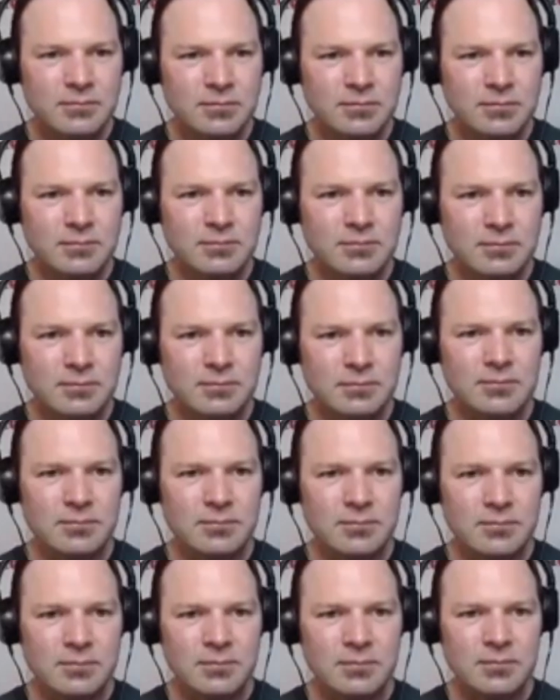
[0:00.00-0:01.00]

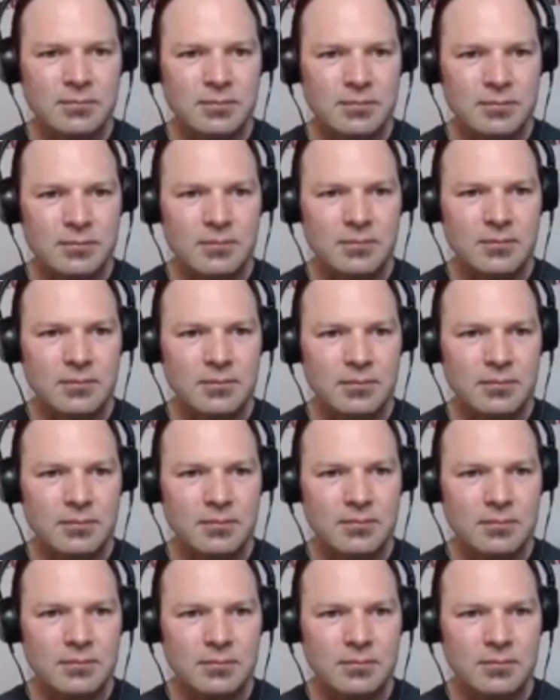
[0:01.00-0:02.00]

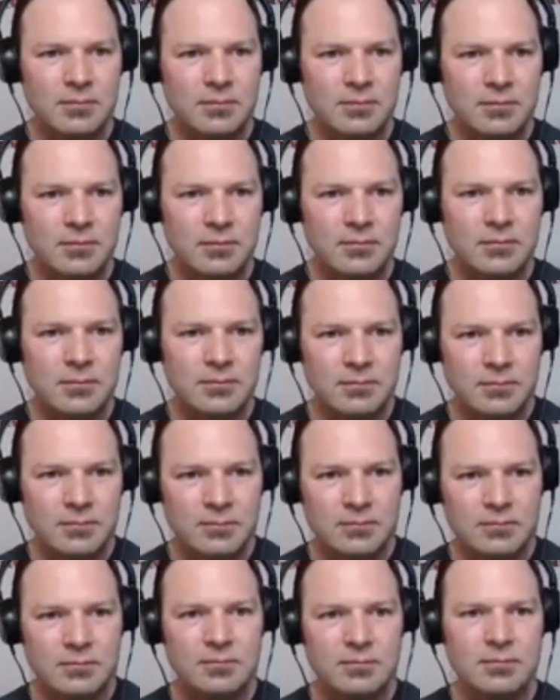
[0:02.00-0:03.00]

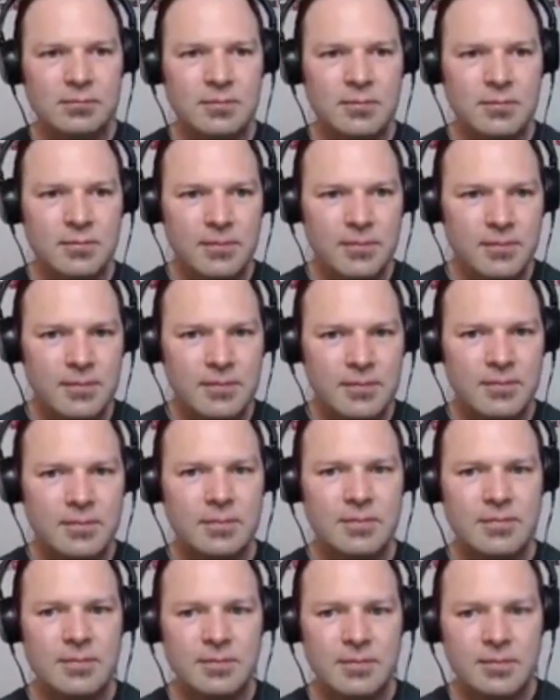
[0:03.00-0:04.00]

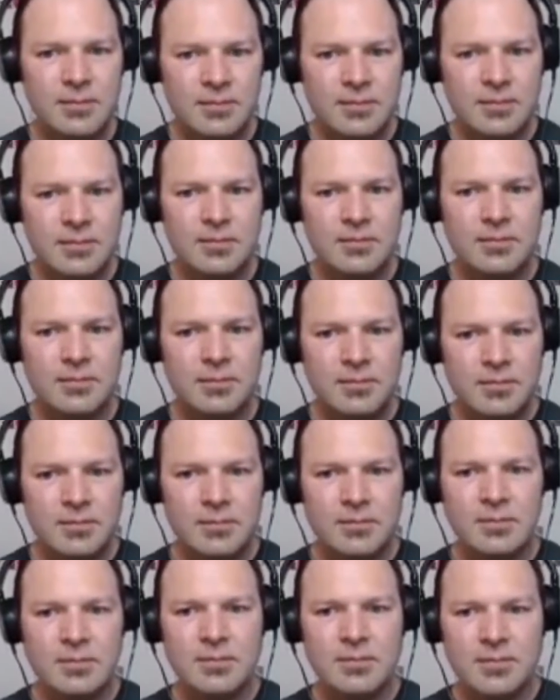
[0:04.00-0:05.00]

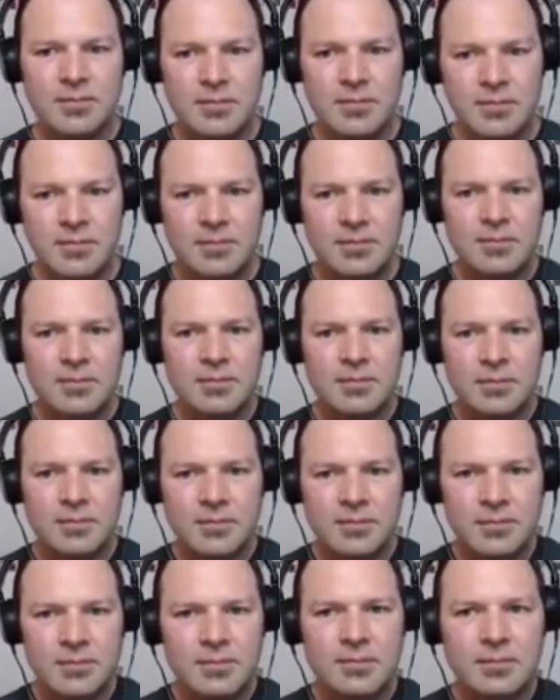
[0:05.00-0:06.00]

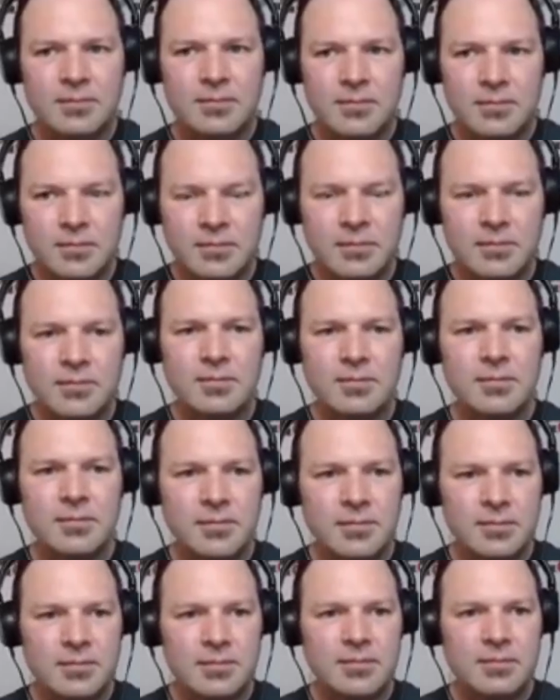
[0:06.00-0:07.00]

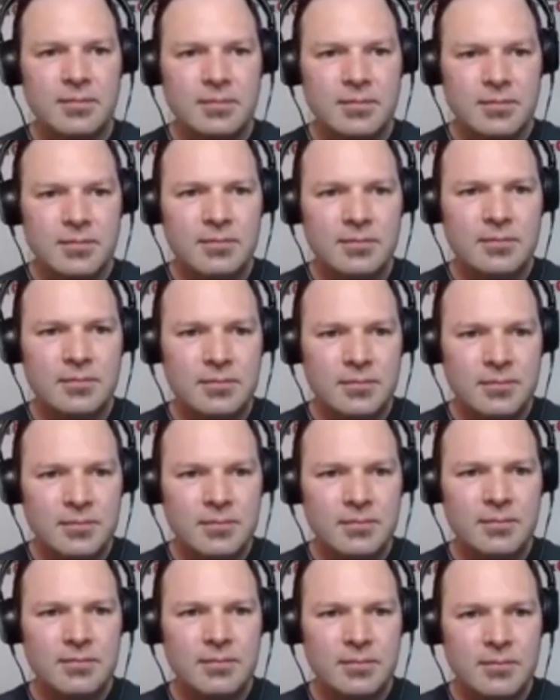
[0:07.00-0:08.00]
The person shown says nothing.